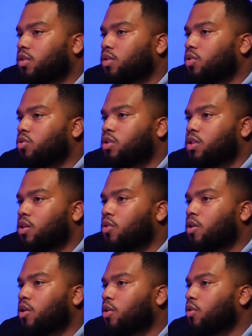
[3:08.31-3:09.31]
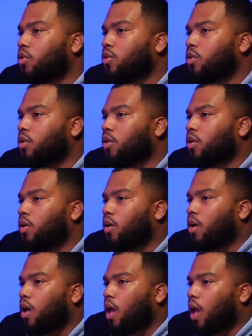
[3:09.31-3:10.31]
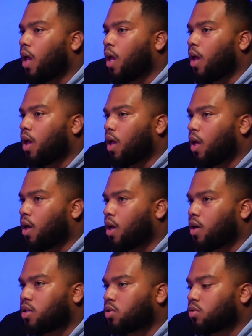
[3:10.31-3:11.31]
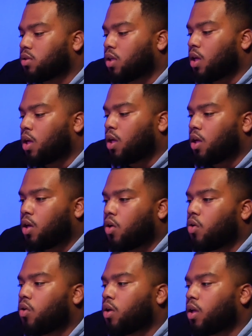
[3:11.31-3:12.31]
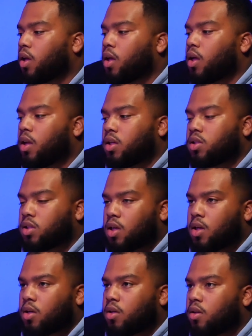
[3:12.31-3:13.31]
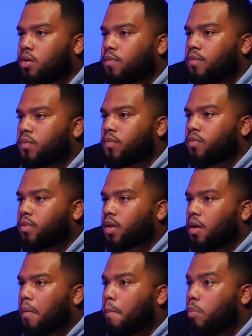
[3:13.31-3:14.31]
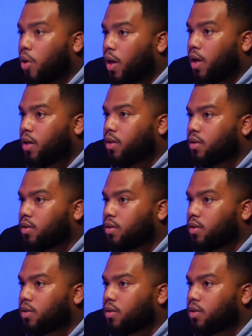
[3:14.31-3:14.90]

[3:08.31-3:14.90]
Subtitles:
UCO girl. And I just was like, oh, okay, hey, that's Jaedah. But